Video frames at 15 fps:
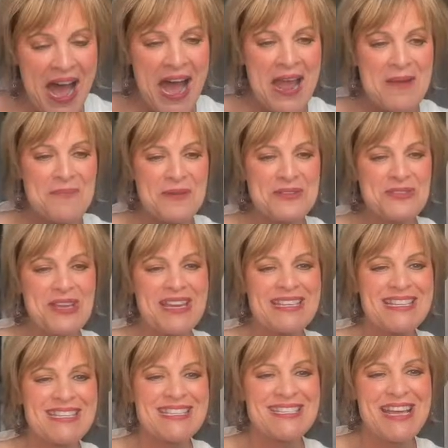I appreciate
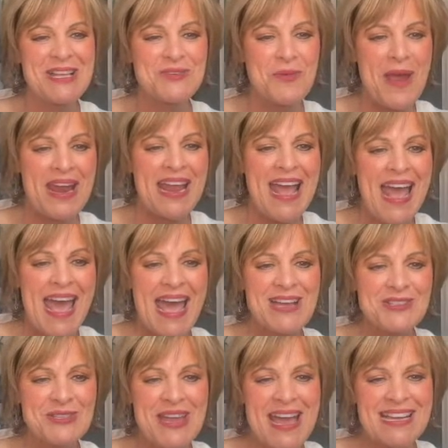it. That's right.
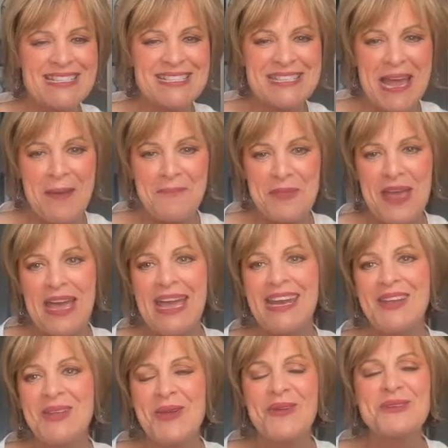Hashtag stop the
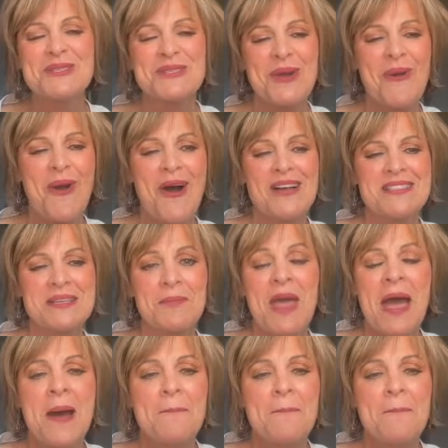hate. You're so awesome.